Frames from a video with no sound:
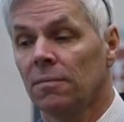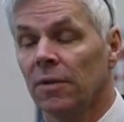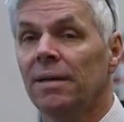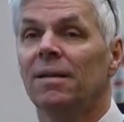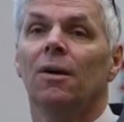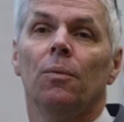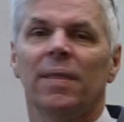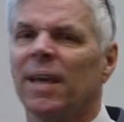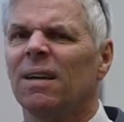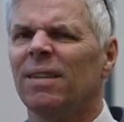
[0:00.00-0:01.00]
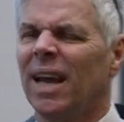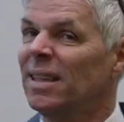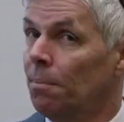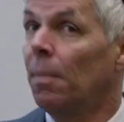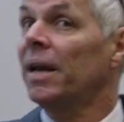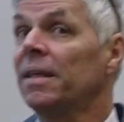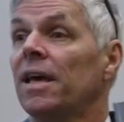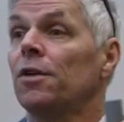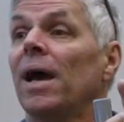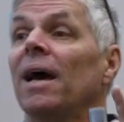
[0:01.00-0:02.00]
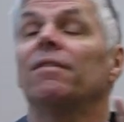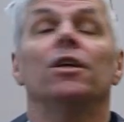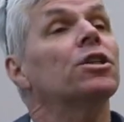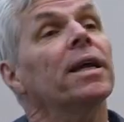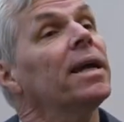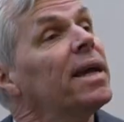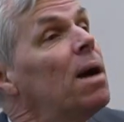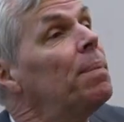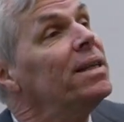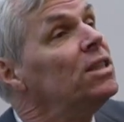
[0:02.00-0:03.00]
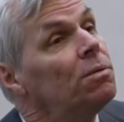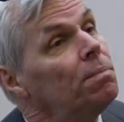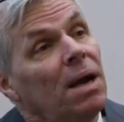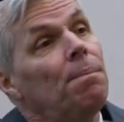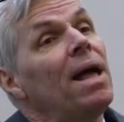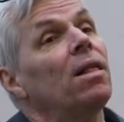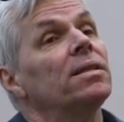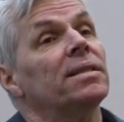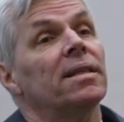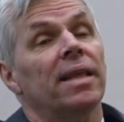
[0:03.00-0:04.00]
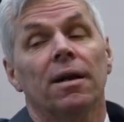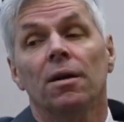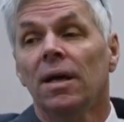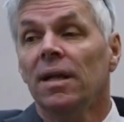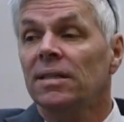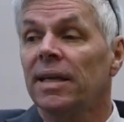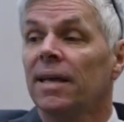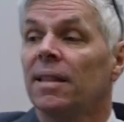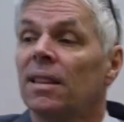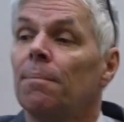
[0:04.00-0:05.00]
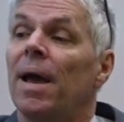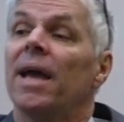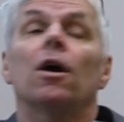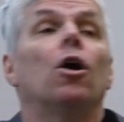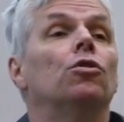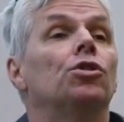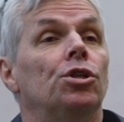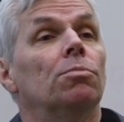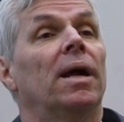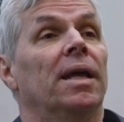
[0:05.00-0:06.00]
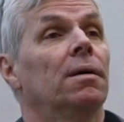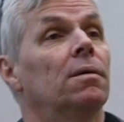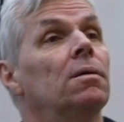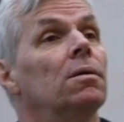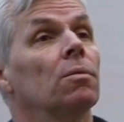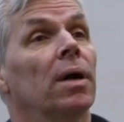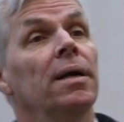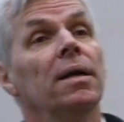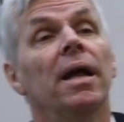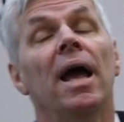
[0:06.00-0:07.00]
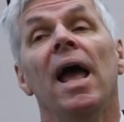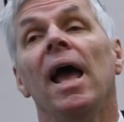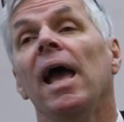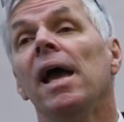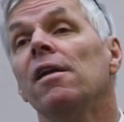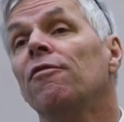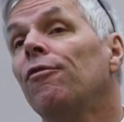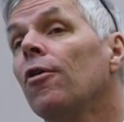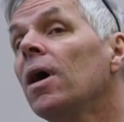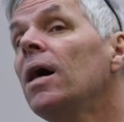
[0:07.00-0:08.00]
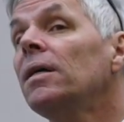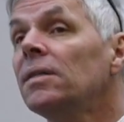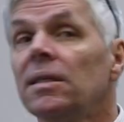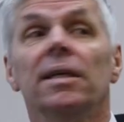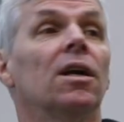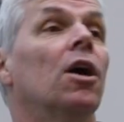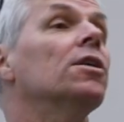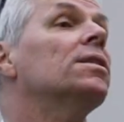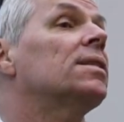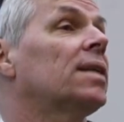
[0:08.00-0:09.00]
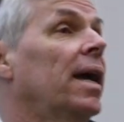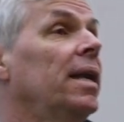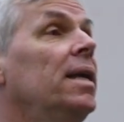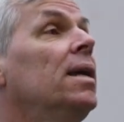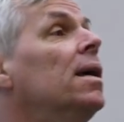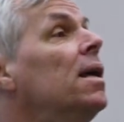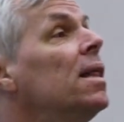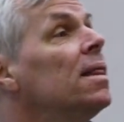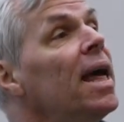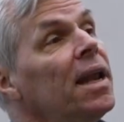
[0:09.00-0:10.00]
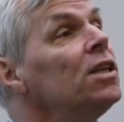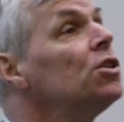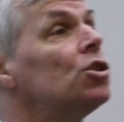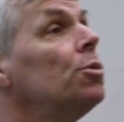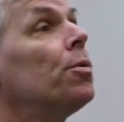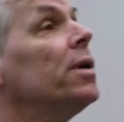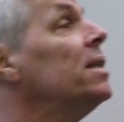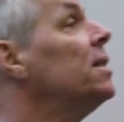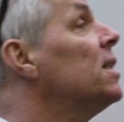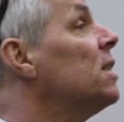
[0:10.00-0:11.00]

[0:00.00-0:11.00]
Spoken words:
Right? We think of it as money that you have in your checking account, but it's a balance that they're saying that the bank owes you money. Right? And for us in our society, that is super easy to